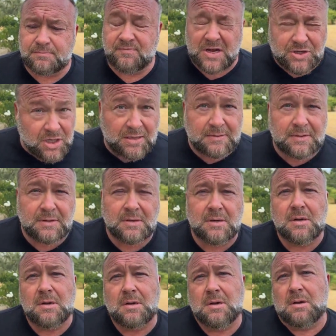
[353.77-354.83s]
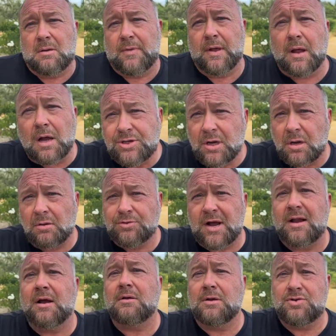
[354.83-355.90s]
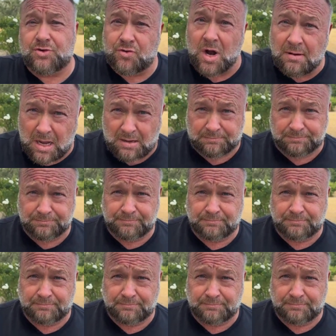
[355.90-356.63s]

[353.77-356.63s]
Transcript: vigilant. They'll also try to use a truck bomb.